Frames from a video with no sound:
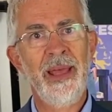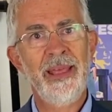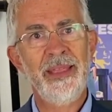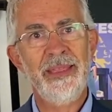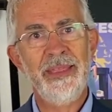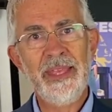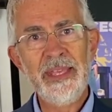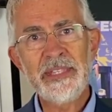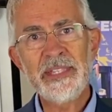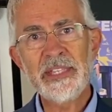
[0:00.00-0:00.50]

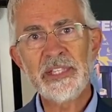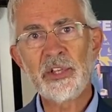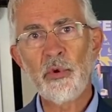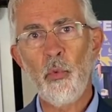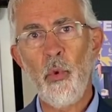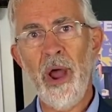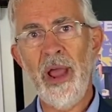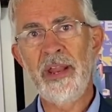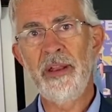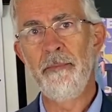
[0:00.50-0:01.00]
This is a
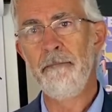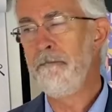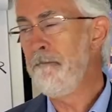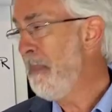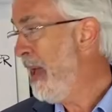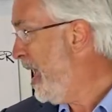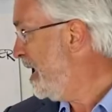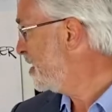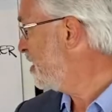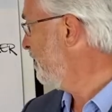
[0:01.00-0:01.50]
way to
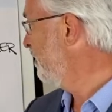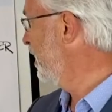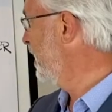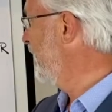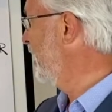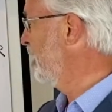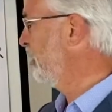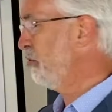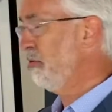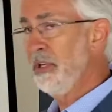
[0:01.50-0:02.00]
massively
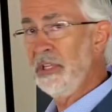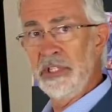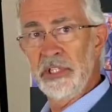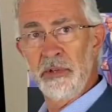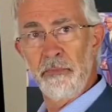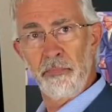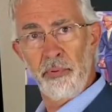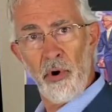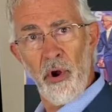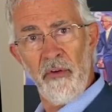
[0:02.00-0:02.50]
increase the
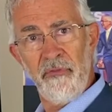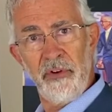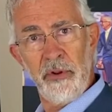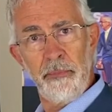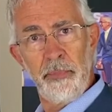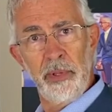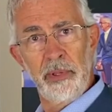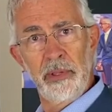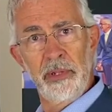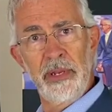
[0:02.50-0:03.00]

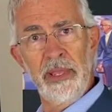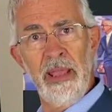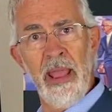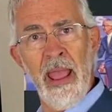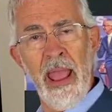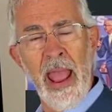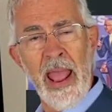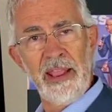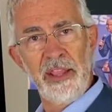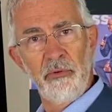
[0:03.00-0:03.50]
profitability
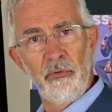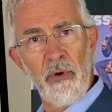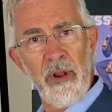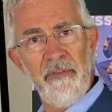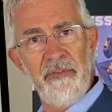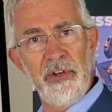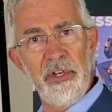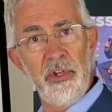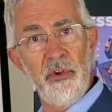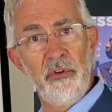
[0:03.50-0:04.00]
and the
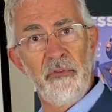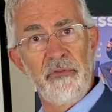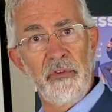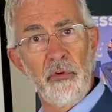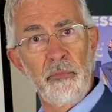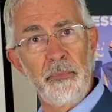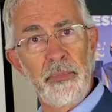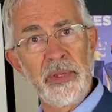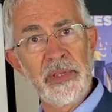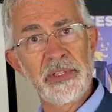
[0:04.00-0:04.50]
revenue of your
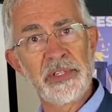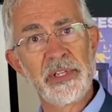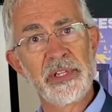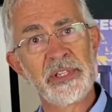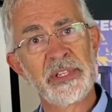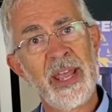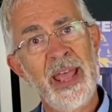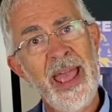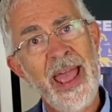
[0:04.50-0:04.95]
business.